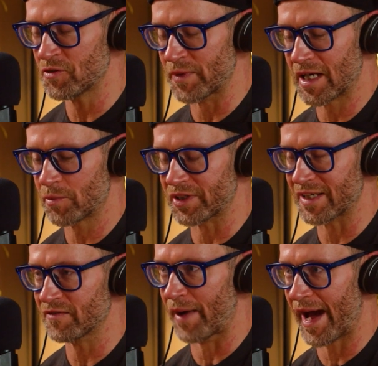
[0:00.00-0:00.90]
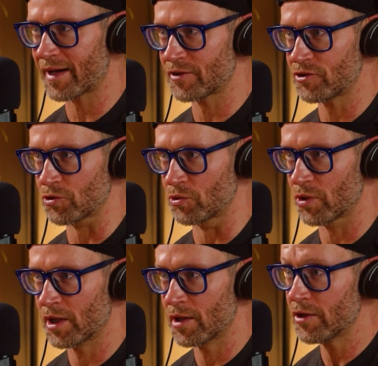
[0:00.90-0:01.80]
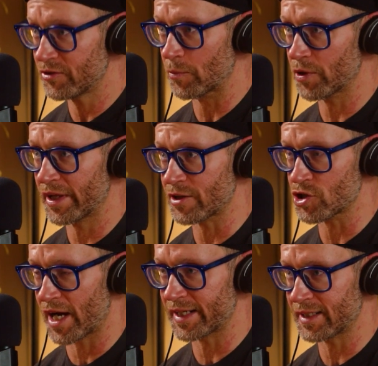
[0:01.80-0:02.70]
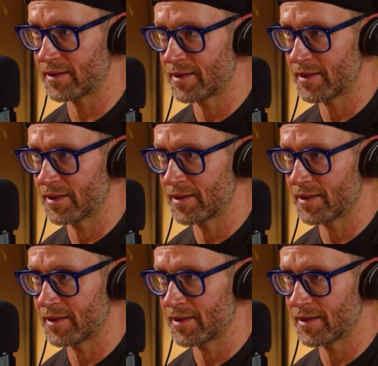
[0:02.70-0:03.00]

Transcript: being able to give back to someone like Johnny